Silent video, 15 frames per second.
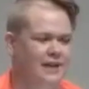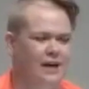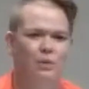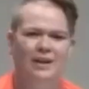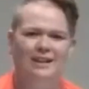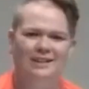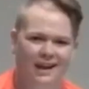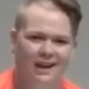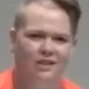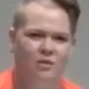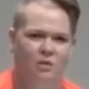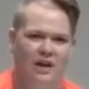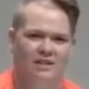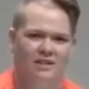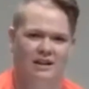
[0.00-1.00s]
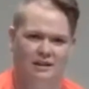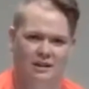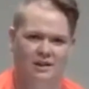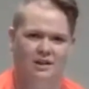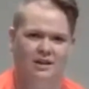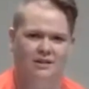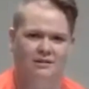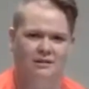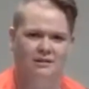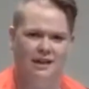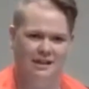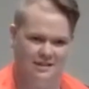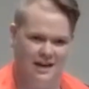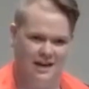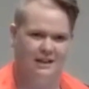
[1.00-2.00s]
And we like the way they look,
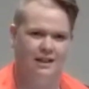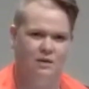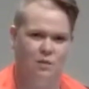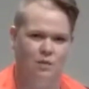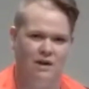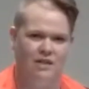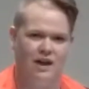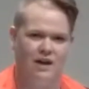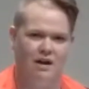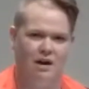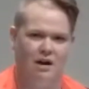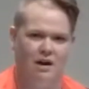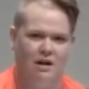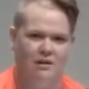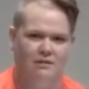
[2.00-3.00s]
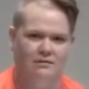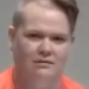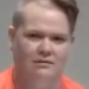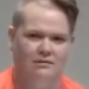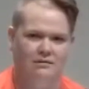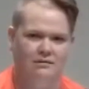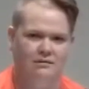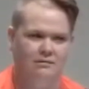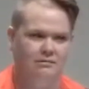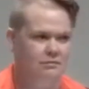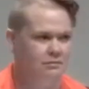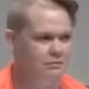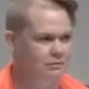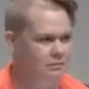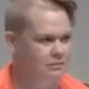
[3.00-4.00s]
exactly where they are.
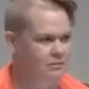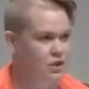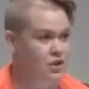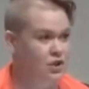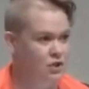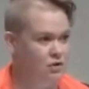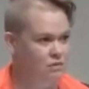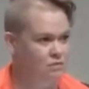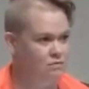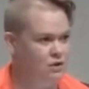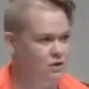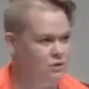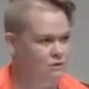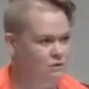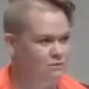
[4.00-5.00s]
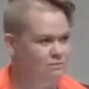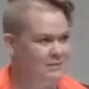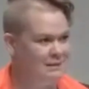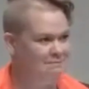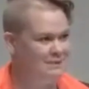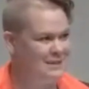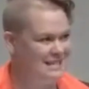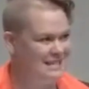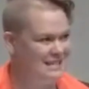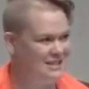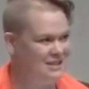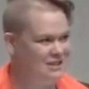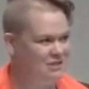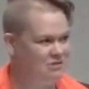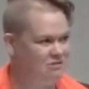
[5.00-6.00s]
Don't move my
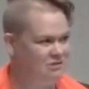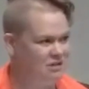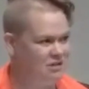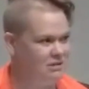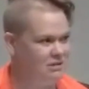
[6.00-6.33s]
pine cone.